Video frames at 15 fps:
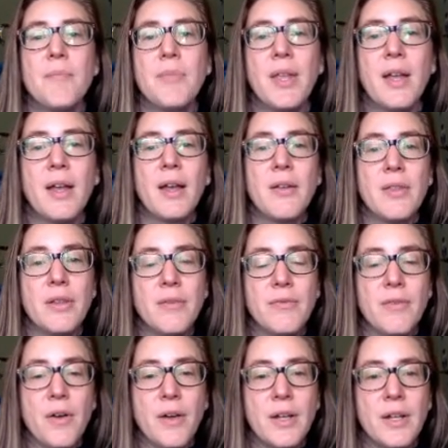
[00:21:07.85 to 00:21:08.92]
The
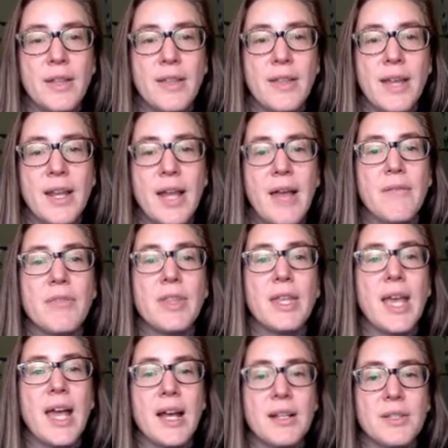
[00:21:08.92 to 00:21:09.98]
fauna then have the
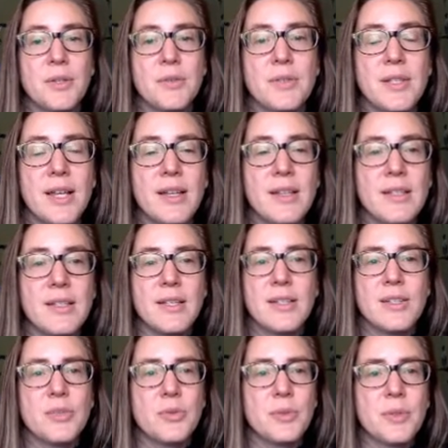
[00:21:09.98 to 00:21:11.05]

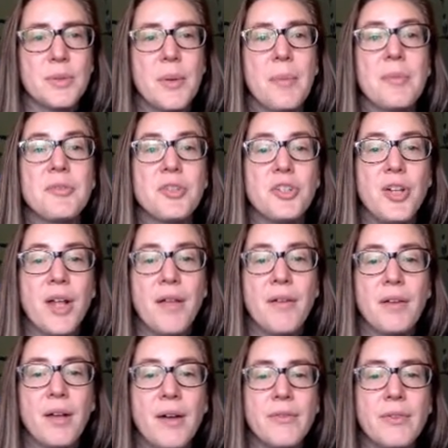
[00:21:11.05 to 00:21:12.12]
exoskeletons or some type of shell
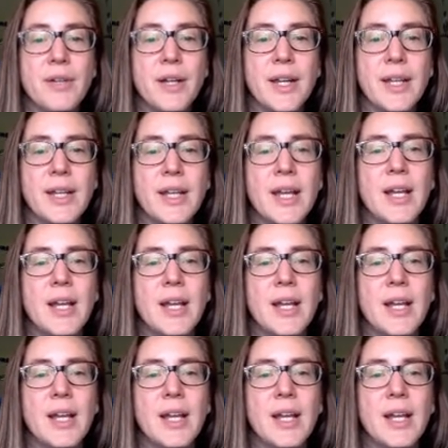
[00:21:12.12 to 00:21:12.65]
covering,